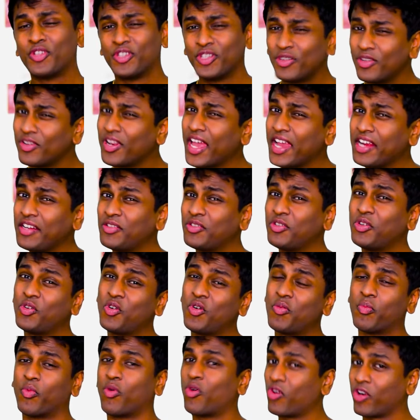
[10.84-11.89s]
you like to
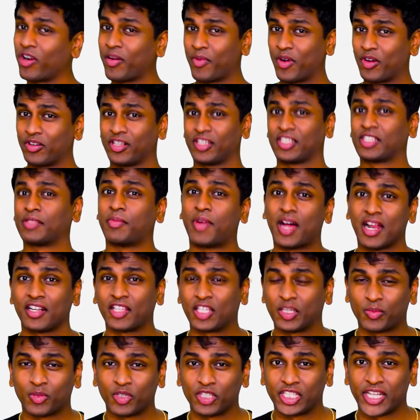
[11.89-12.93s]
know more about a
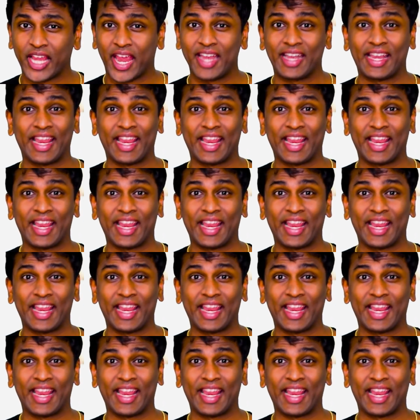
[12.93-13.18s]
smart thermostat,